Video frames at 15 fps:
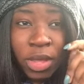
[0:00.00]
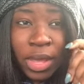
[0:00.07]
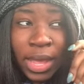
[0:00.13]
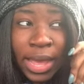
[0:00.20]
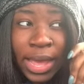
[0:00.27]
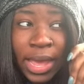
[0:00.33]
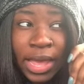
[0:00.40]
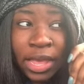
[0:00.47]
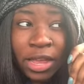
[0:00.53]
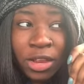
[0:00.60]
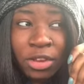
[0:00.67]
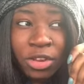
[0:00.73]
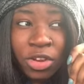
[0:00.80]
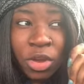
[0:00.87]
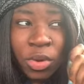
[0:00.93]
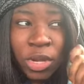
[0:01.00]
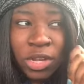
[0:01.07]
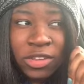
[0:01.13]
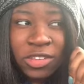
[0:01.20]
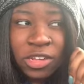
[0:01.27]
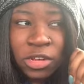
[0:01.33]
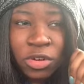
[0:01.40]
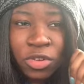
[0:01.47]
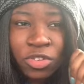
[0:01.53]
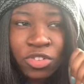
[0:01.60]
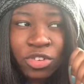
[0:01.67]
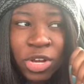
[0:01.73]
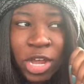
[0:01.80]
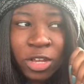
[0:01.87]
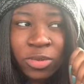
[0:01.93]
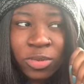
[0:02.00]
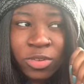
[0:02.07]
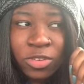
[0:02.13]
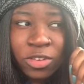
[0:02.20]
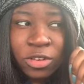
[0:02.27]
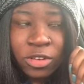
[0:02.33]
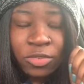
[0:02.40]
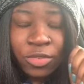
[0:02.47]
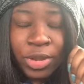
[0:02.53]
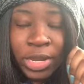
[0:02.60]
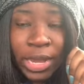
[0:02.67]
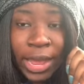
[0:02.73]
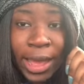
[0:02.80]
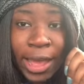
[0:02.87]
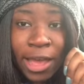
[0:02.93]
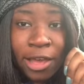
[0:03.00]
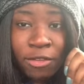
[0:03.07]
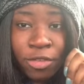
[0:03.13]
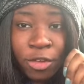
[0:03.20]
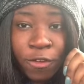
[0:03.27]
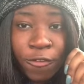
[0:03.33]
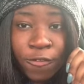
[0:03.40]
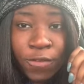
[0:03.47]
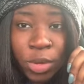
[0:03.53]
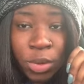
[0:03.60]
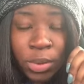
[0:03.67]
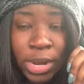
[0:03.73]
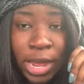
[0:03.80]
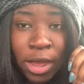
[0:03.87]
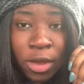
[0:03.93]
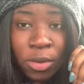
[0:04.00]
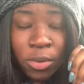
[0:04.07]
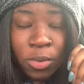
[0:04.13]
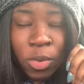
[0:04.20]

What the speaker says: And you know, in casinos you're not supposed to really have your phone out.